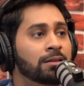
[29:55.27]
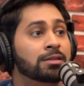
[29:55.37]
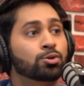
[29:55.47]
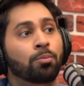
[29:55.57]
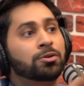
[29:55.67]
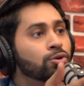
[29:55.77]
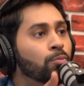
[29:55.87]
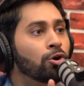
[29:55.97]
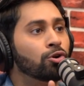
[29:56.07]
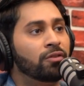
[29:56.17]
There's so much to
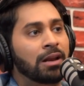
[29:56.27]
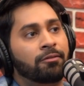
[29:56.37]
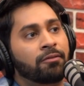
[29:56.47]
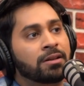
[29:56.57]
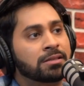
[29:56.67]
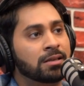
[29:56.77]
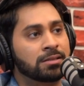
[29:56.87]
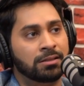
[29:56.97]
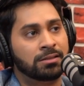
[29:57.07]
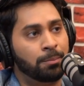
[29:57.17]
bond over, like we've
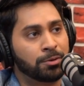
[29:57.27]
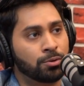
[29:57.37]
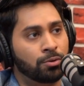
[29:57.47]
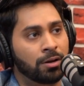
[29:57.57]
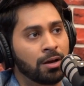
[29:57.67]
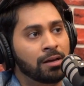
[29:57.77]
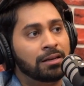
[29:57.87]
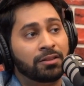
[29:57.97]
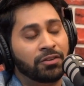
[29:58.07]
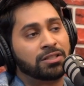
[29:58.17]
discussed in this yeah. episode. Yeah,
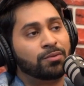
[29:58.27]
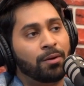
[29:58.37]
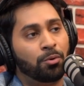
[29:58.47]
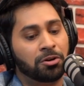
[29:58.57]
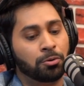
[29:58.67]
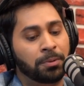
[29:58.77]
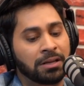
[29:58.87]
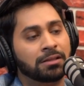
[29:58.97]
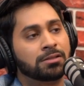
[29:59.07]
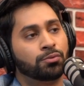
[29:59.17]
yeah. Which is why I wanted to
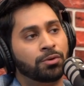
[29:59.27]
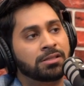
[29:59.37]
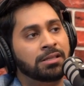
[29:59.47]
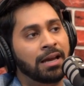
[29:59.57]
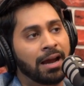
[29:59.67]
bring this towards the